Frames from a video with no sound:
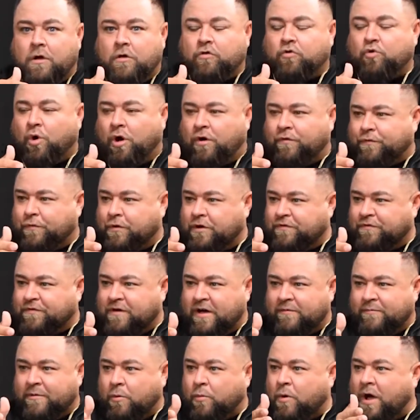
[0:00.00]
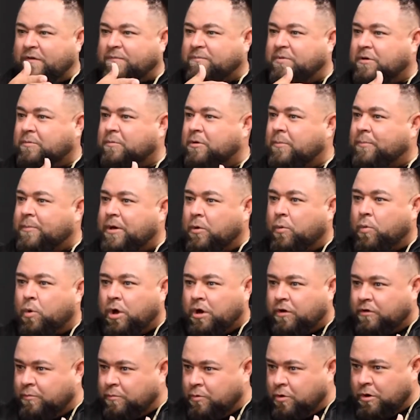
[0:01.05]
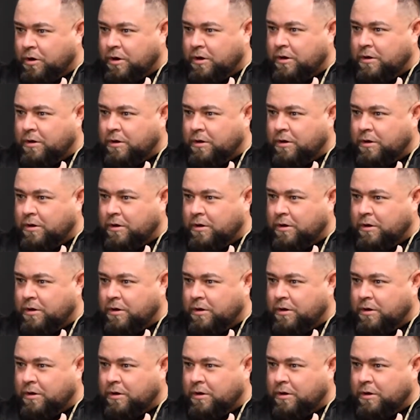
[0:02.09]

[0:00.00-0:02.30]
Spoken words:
12:45. My wife picked me up at 1 in the morning.